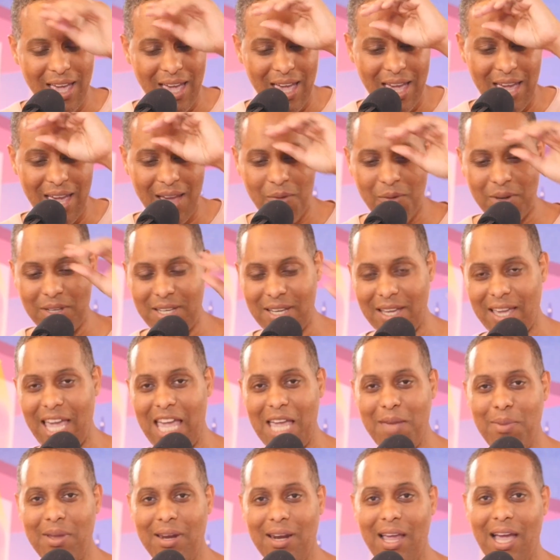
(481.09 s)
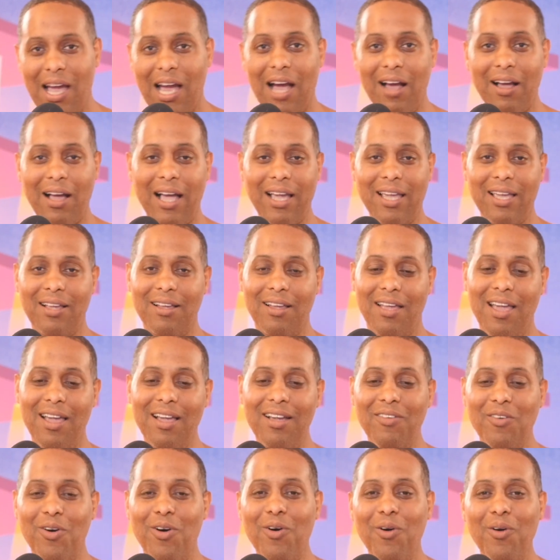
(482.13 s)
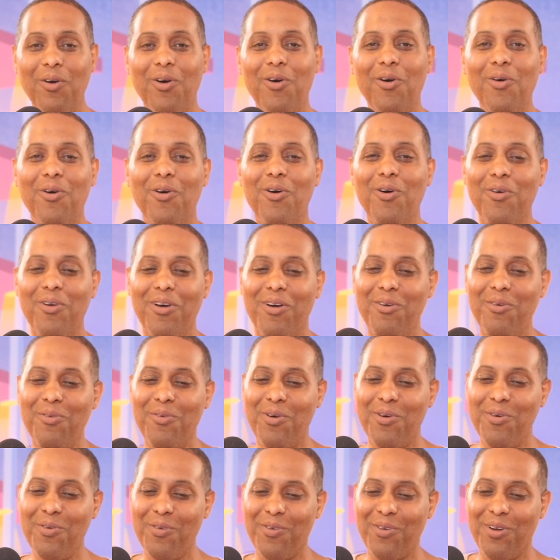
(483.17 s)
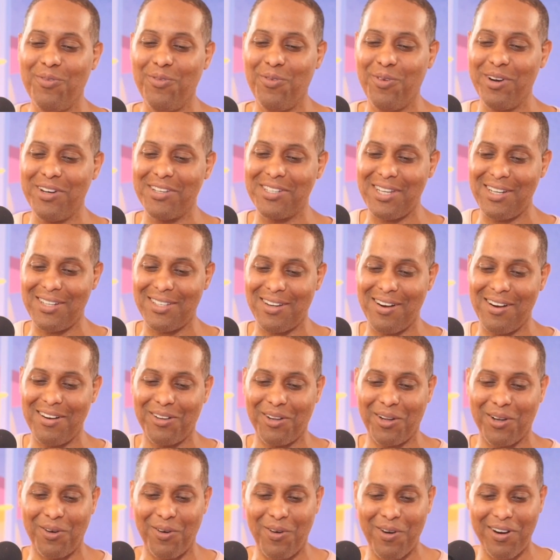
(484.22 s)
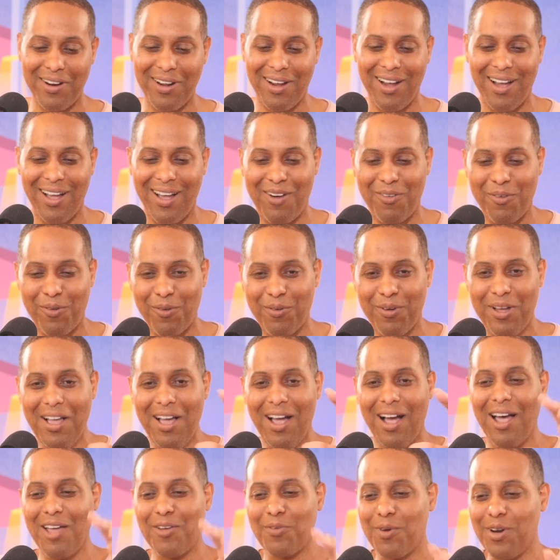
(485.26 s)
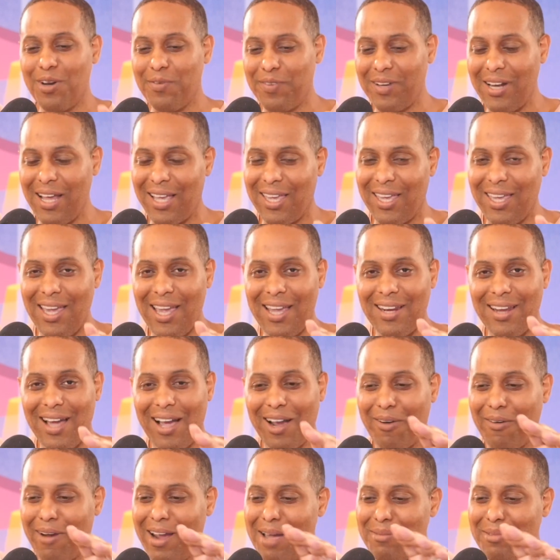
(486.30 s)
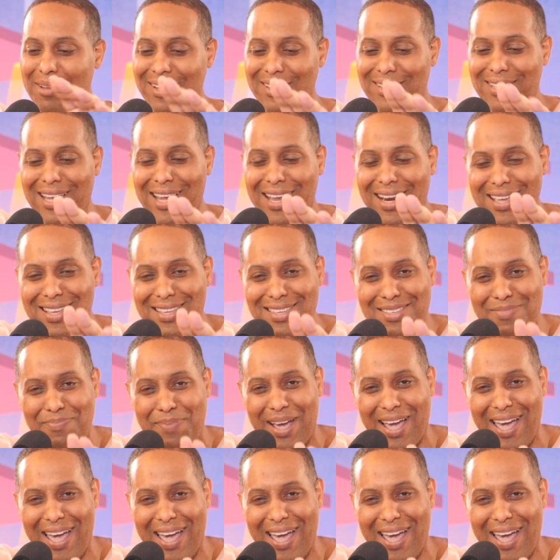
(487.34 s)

And when she came in there, I, I, when she turned the corner, I, I was running for that kid, and I grabbed her titties.